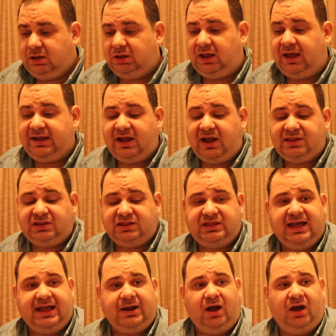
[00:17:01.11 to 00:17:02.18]
Like I
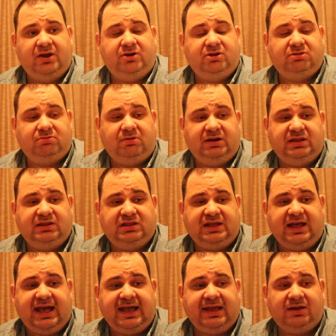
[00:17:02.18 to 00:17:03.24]
said, I just want to
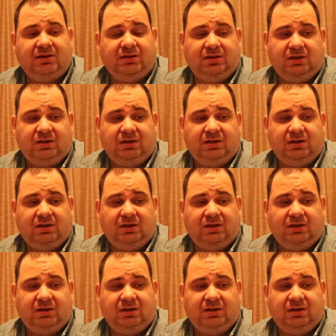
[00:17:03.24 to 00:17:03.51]
say